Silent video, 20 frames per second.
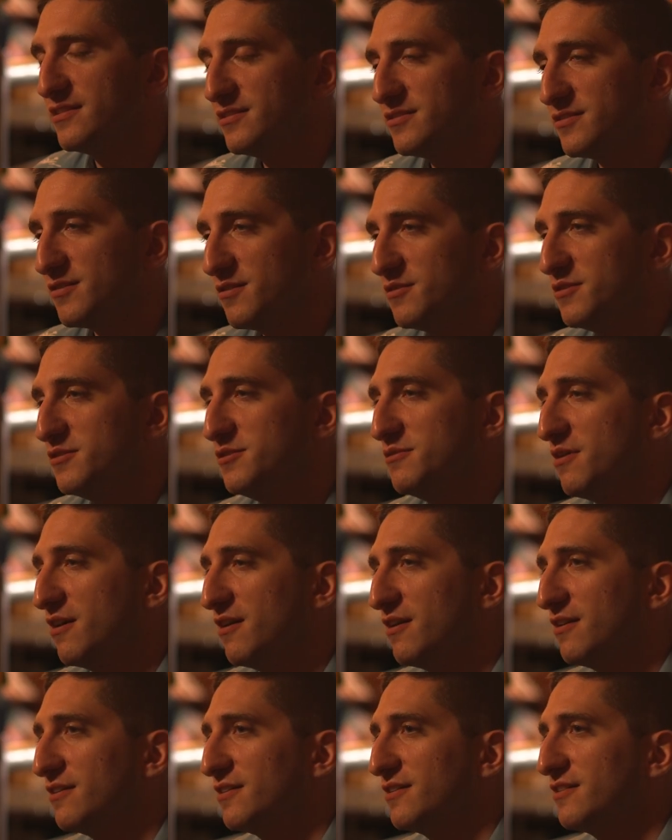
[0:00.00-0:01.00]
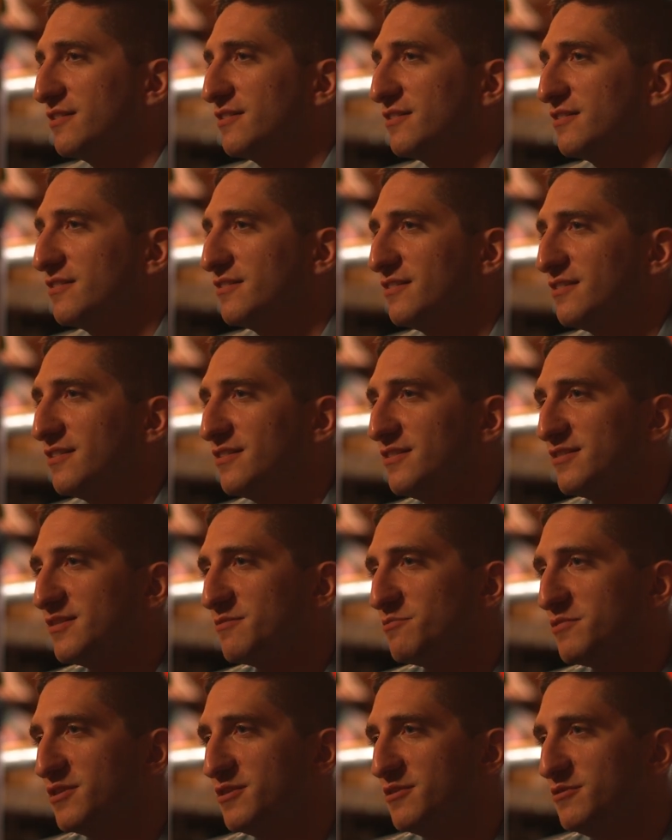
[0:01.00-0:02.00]
So you are.
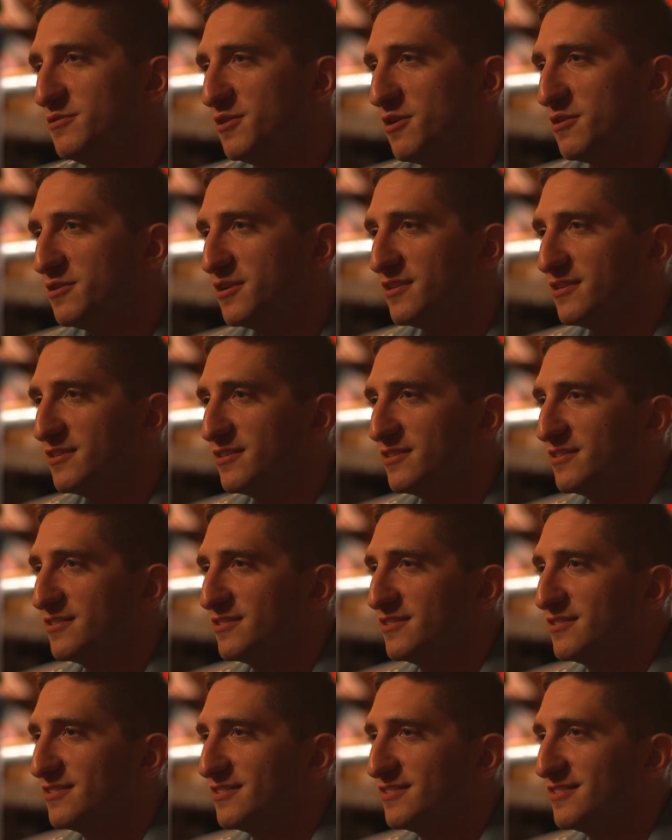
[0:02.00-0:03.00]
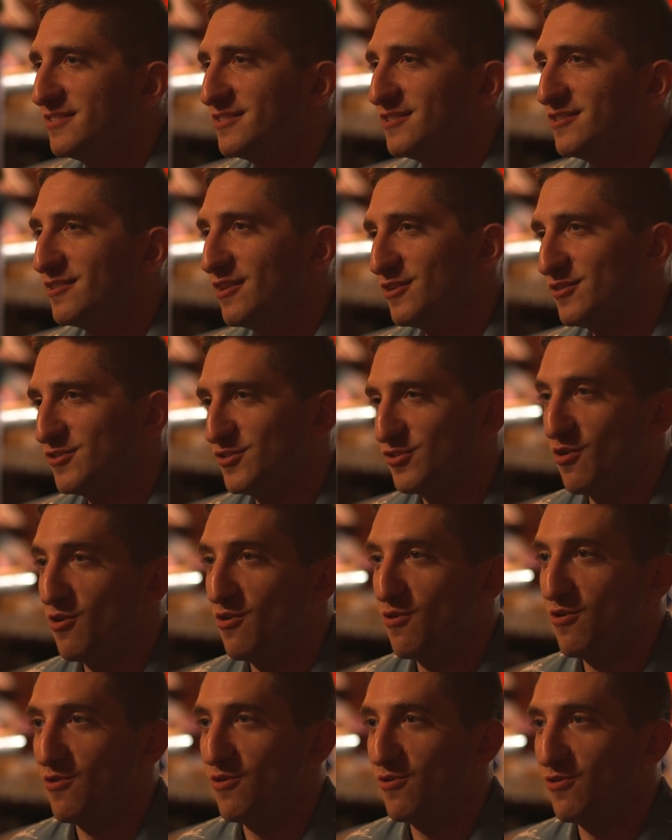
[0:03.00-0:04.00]
so what are you, Yoda? You're like, I'm
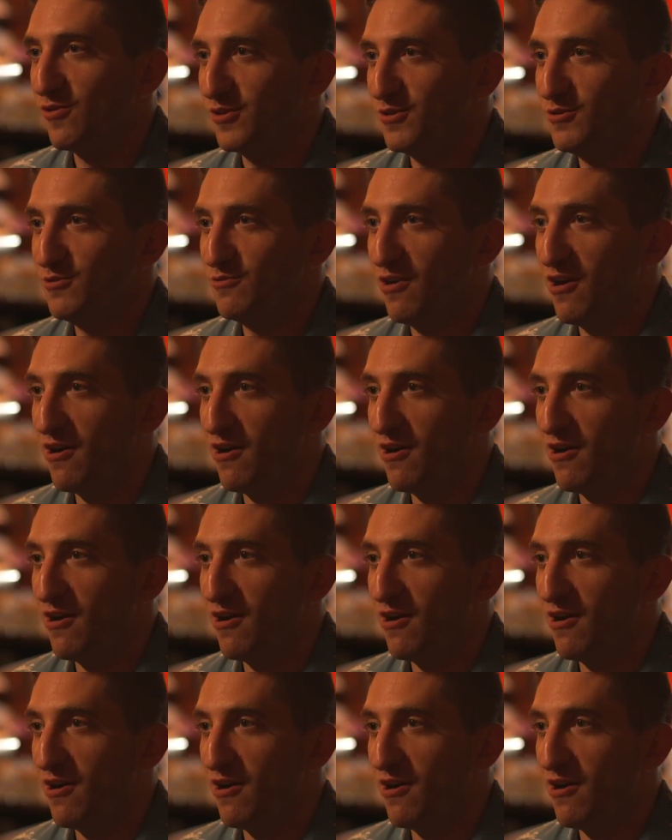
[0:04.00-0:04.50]
so you